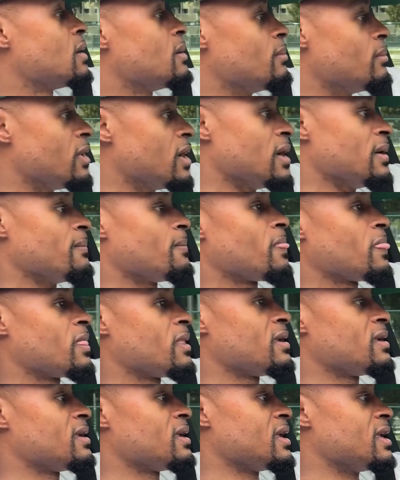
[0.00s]
But
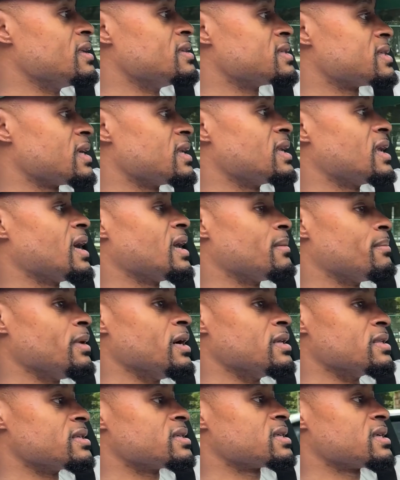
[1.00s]
he said he had a
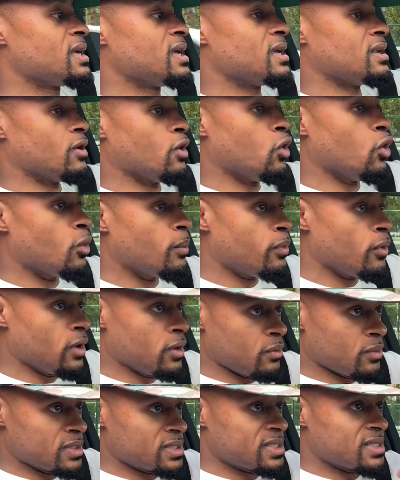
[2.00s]
bunch. And the whole
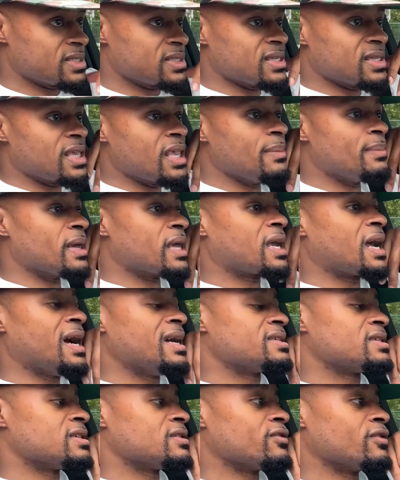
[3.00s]
point was just to keep it
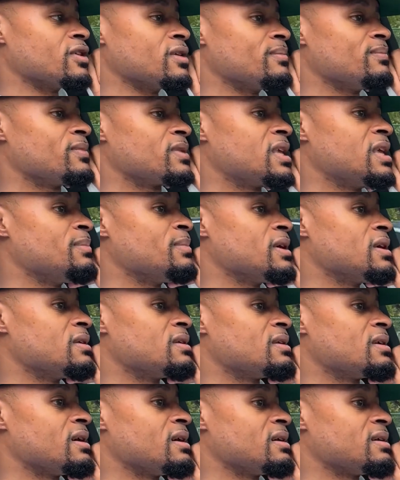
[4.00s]
conscious for him. Keep it
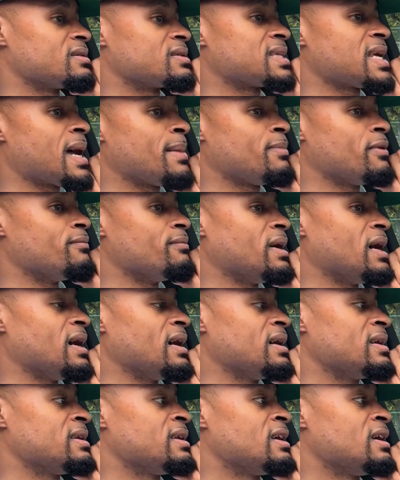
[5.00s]
uh, top of
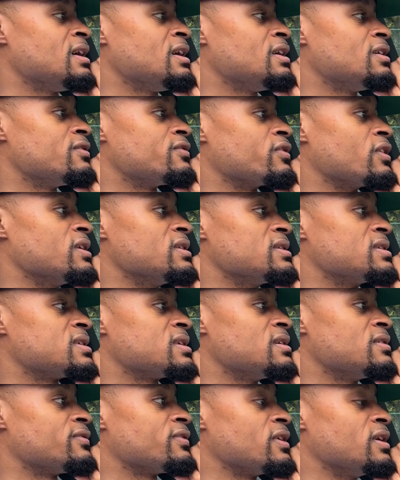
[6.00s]
mind, front and
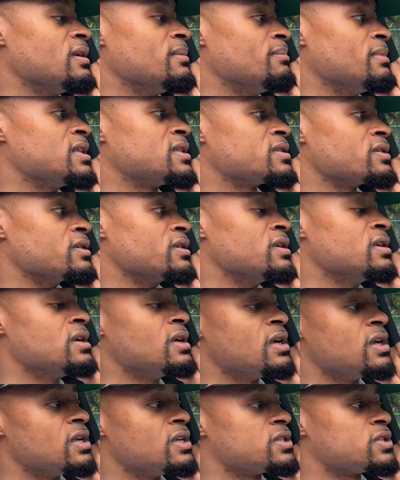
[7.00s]
center for him mentally
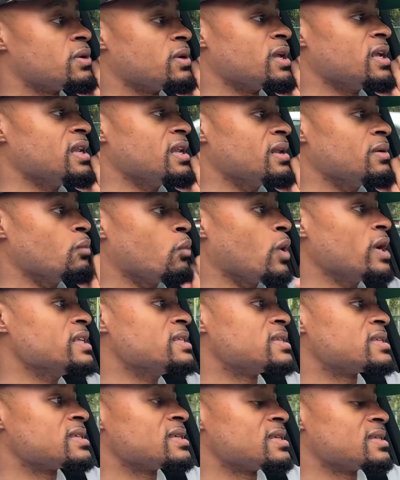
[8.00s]
so that he didn't
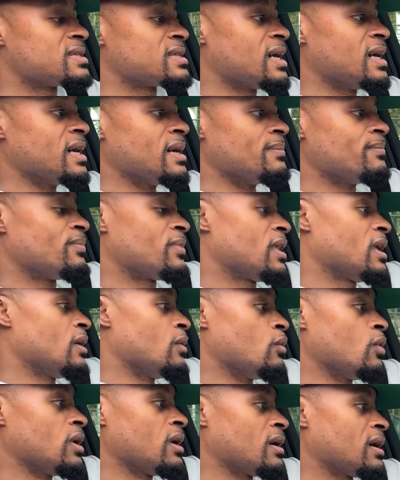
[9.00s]
waste time.
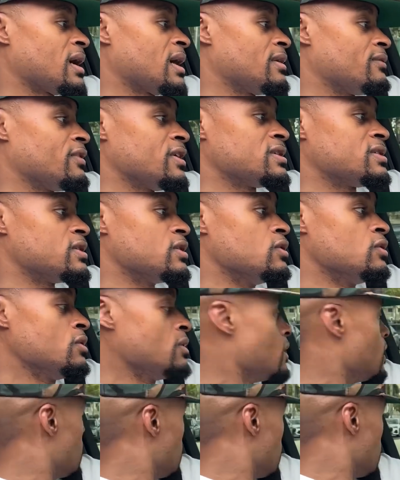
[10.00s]
And what a lot of us do
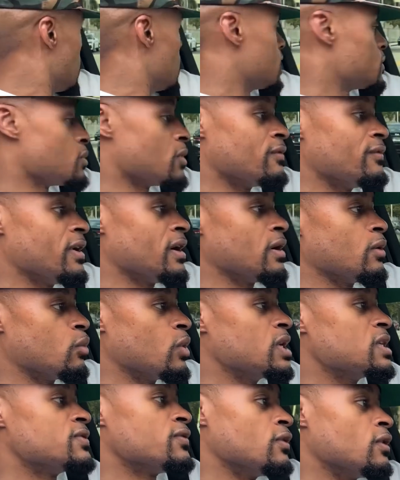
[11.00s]
is we're very
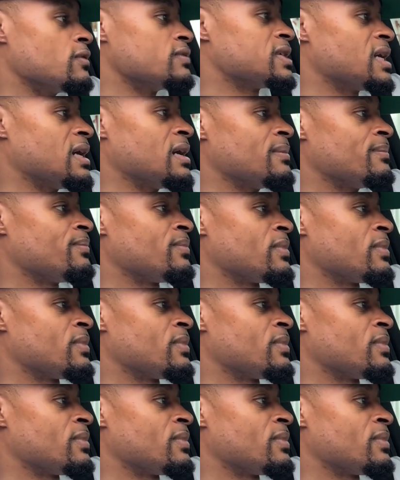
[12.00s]
wasteful of time.